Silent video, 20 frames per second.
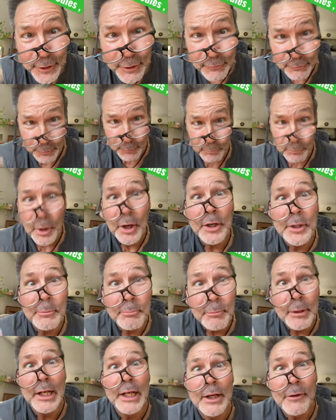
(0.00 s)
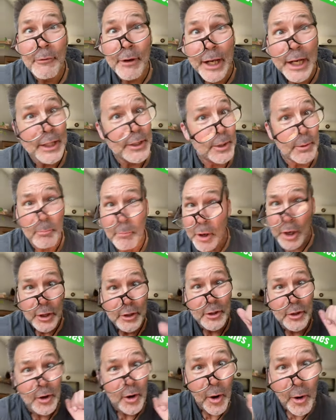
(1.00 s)
from Bucken Billy Ray and the
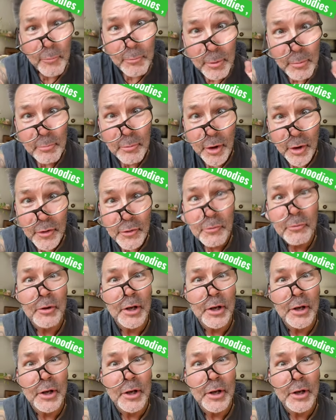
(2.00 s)
Bucken Army, brother.